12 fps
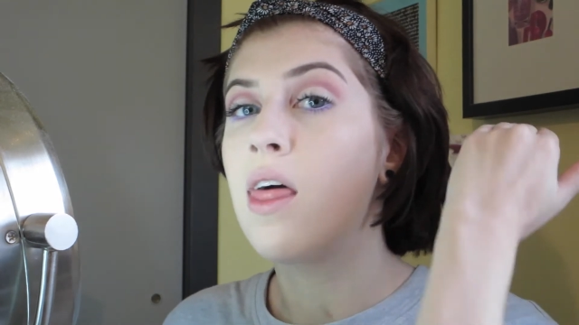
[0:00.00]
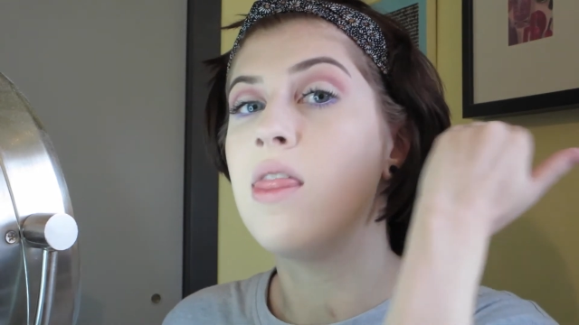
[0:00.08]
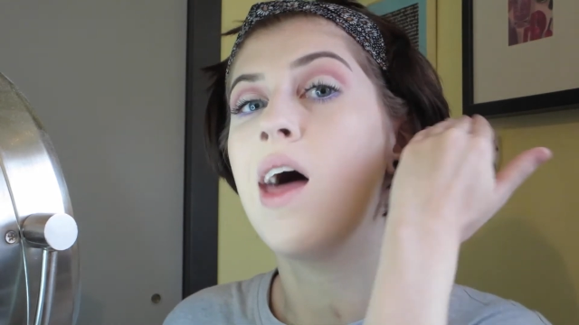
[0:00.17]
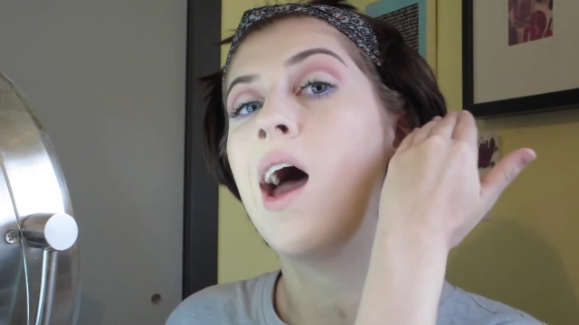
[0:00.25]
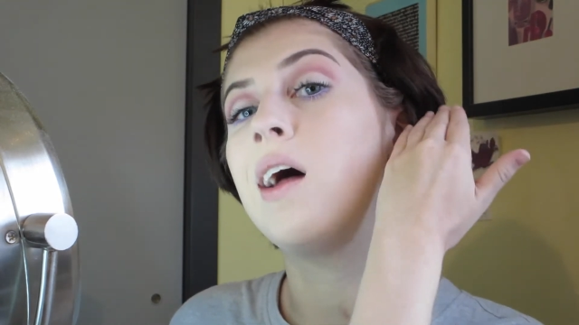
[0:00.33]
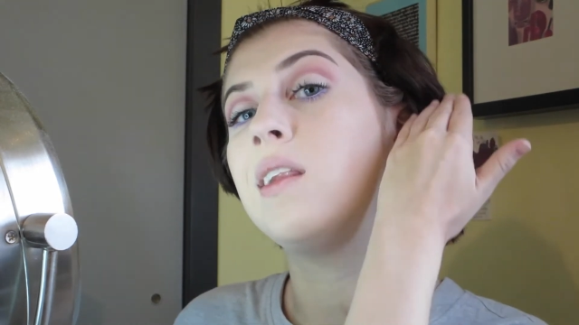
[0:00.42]

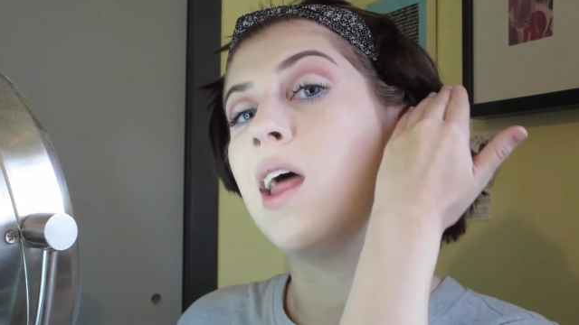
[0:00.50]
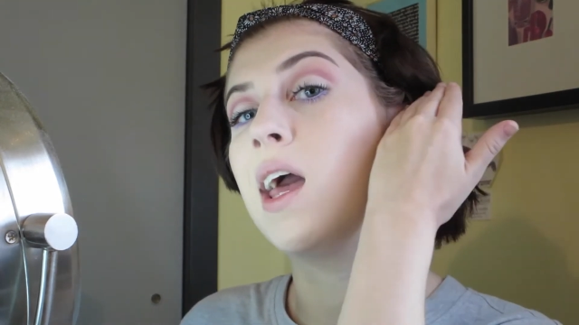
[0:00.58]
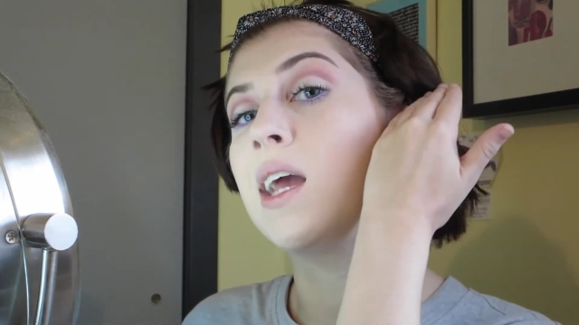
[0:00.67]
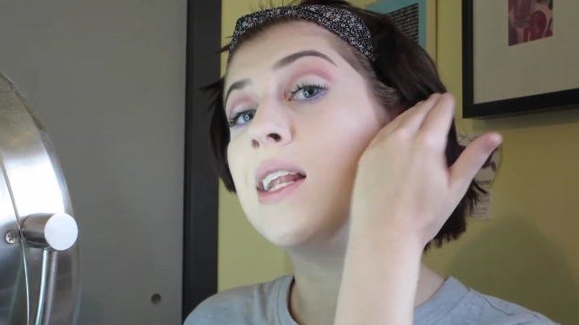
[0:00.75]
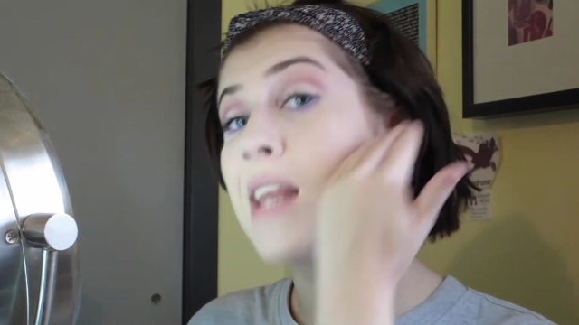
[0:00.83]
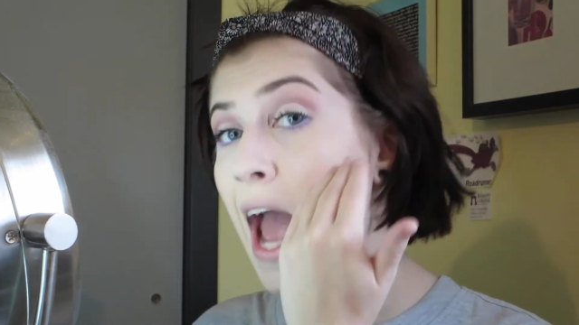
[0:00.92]
that
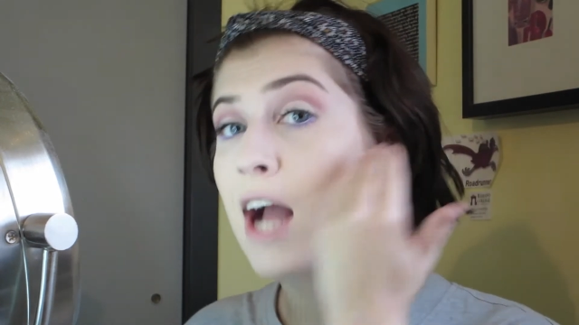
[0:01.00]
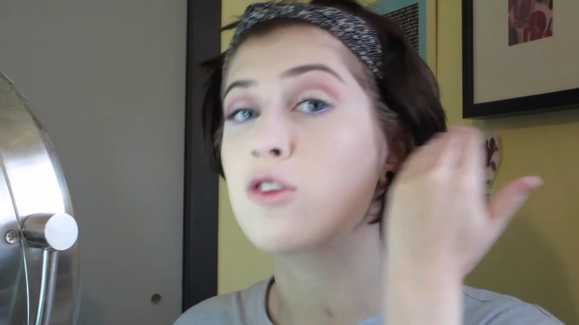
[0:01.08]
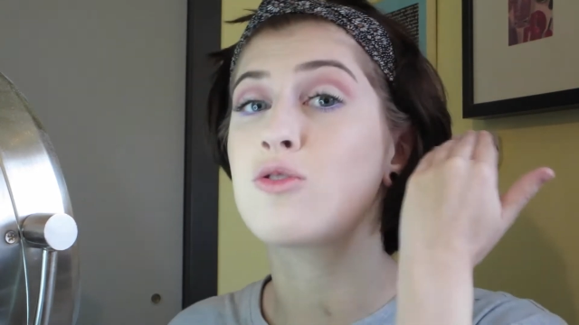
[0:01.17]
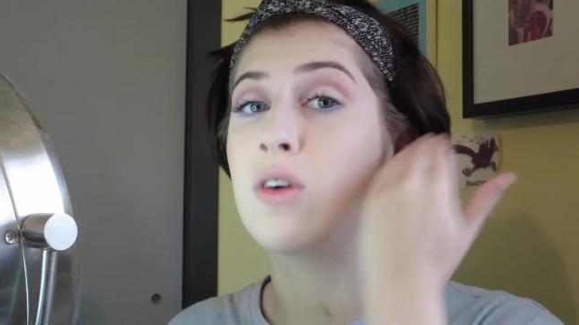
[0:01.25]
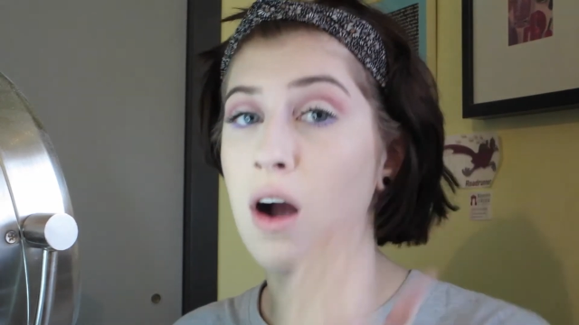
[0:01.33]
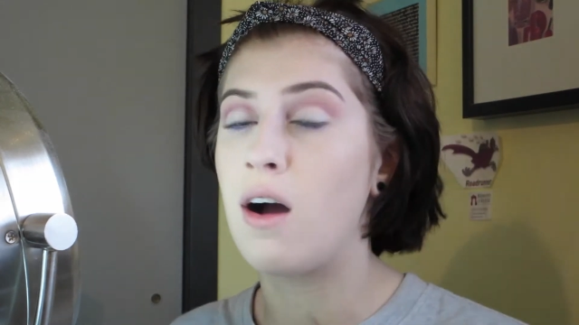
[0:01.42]
like
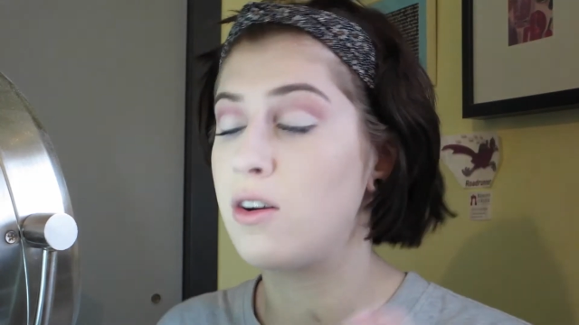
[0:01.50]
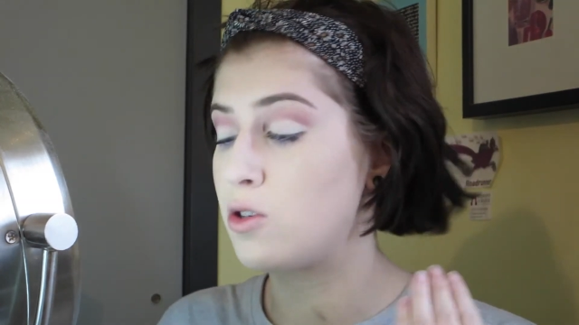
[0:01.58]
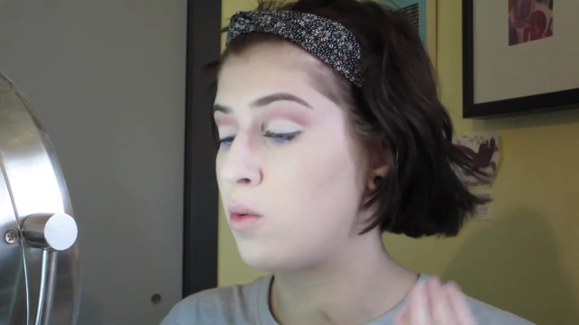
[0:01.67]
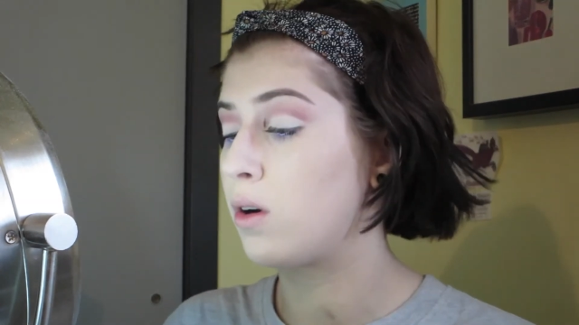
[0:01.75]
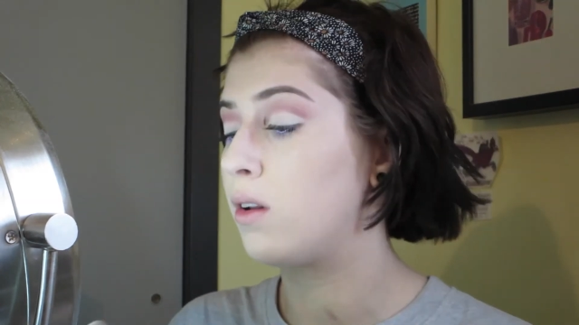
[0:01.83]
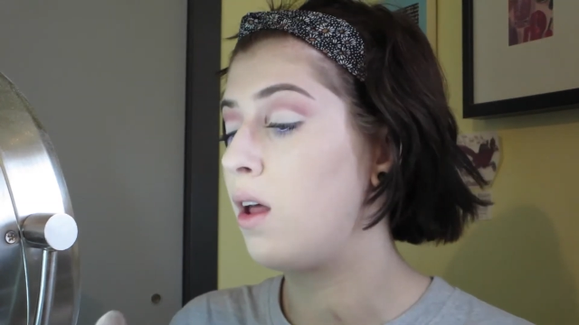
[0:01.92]
natural
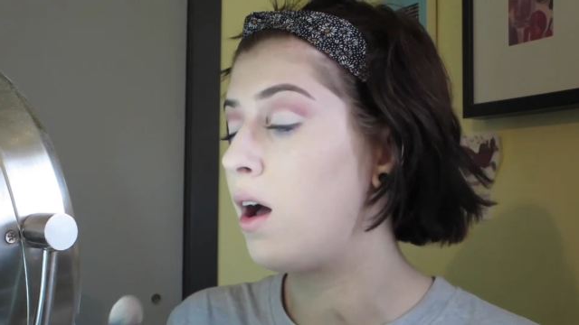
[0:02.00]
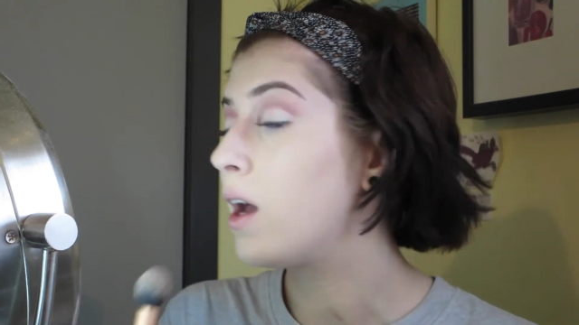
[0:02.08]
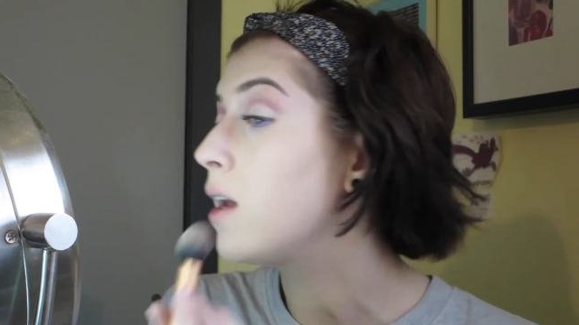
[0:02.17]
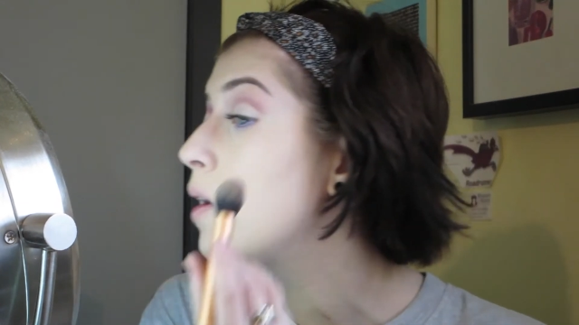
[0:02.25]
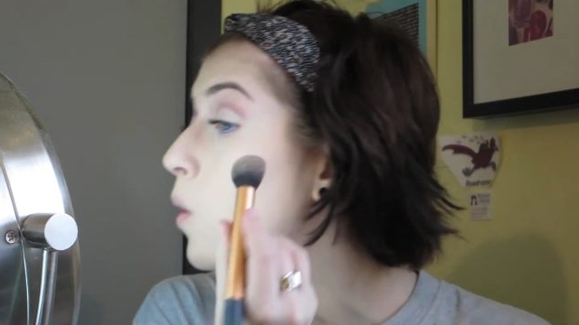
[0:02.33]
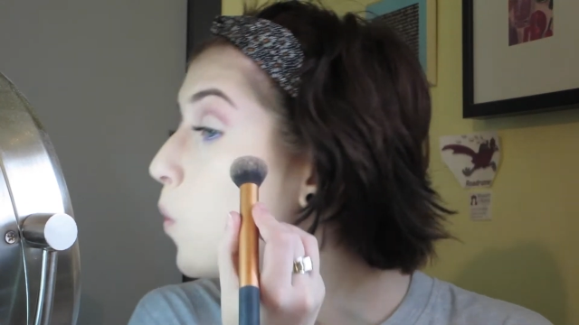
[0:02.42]
contour
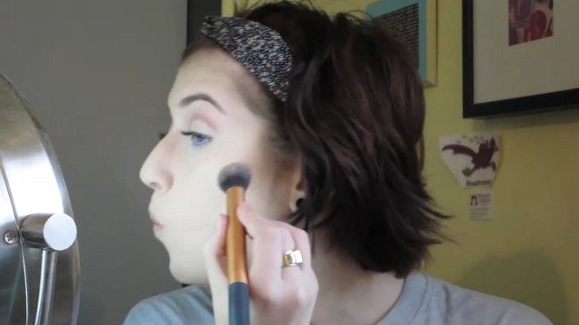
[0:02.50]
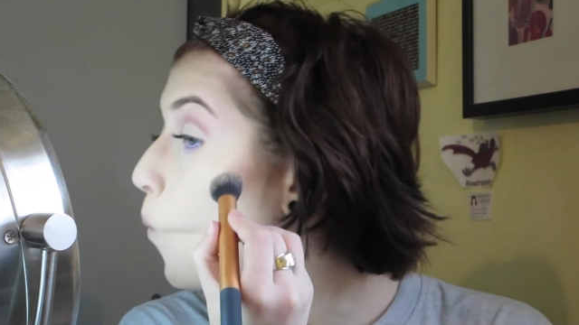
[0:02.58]
line.